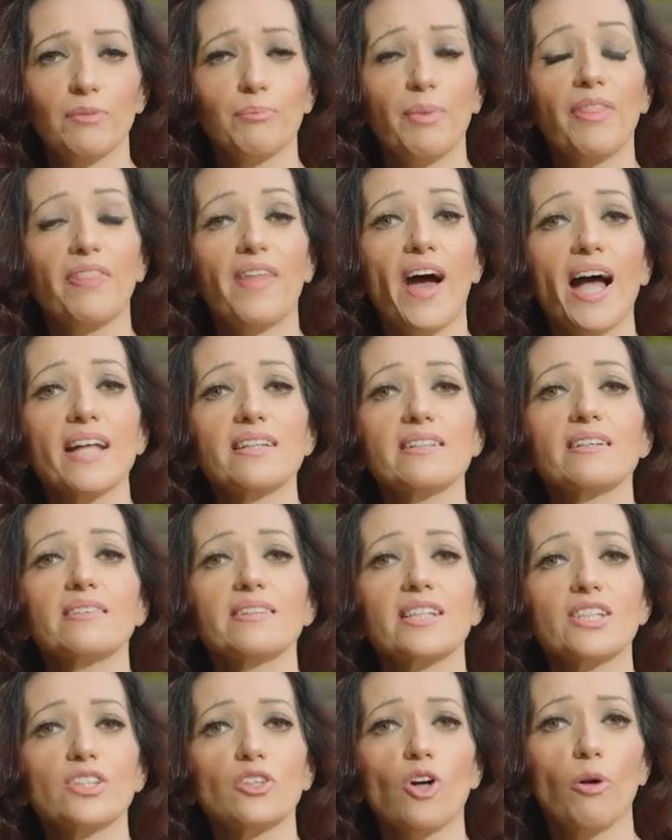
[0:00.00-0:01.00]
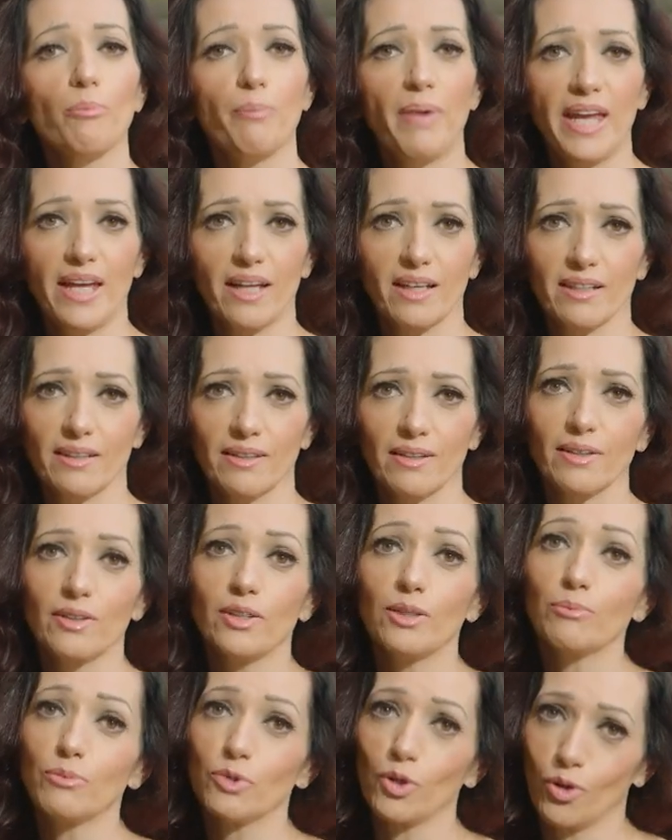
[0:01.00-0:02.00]
but that does not make
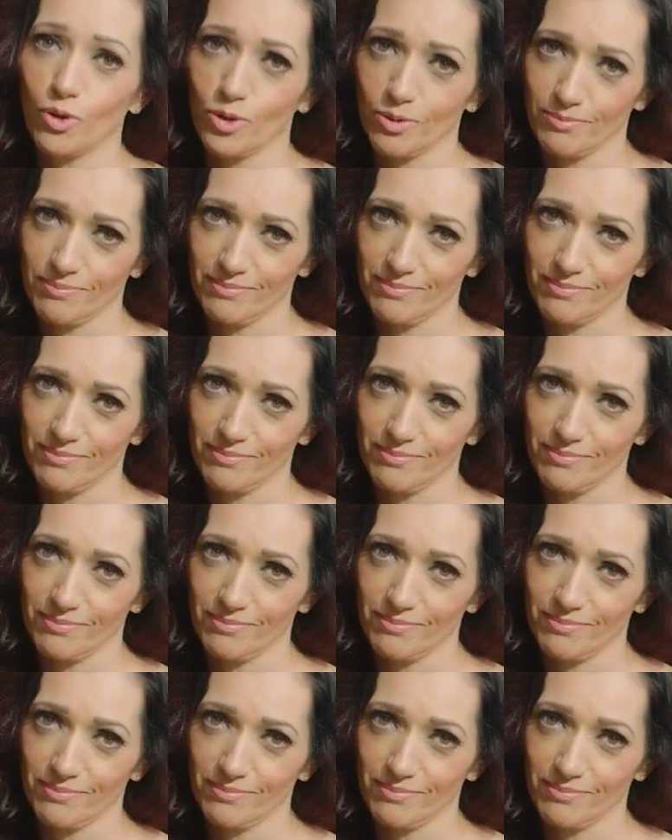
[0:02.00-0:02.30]
them wrong.